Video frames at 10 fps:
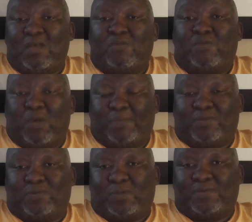the
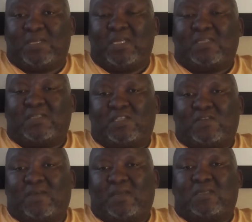repertoires,
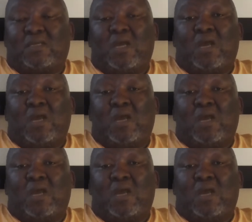such that